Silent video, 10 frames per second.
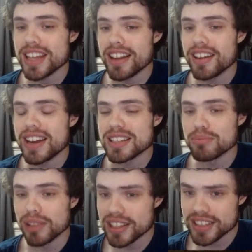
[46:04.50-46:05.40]
card has
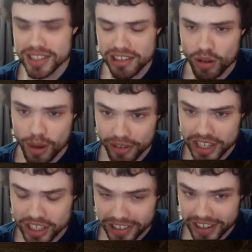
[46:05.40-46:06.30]
Blitz and 0
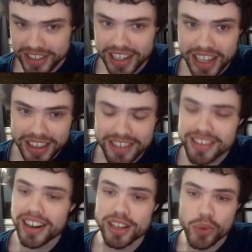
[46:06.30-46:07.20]
operation cost. This
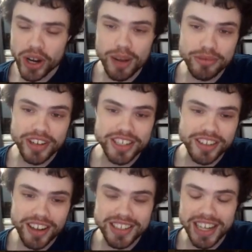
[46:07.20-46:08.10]
card has 1 operation
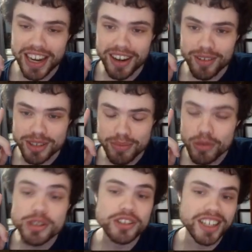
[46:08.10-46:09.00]
cost and
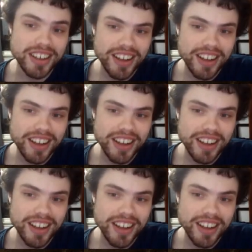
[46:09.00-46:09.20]
smokescreen.